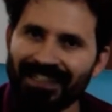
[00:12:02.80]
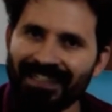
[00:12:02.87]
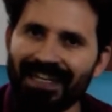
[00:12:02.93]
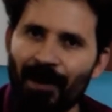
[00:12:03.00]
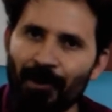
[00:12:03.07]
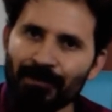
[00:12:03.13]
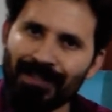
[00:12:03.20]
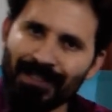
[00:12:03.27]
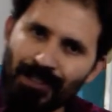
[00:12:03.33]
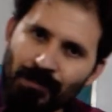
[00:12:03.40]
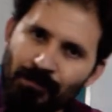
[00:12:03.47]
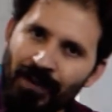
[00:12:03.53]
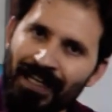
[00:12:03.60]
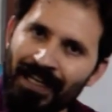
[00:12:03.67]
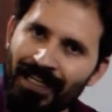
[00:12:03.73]
Now, this is
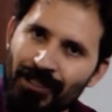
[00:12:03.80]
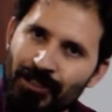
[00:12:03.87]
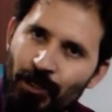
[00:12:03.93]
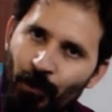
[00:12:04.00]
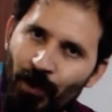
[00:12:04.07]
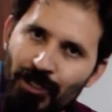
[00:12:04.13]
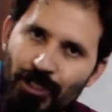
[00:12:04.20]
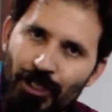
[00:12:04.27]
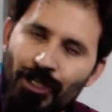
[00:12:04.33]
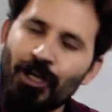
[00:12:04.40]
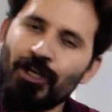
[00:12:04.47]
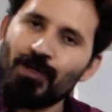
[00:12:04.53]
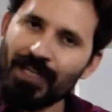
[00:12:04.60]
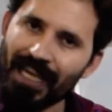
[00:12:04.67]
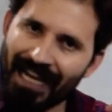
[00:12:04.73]
very easy question.
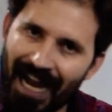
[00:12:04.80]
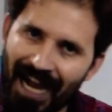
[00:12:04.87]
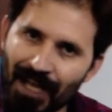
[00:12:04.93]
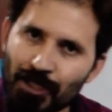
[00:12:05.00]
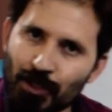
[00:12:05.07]
You can ask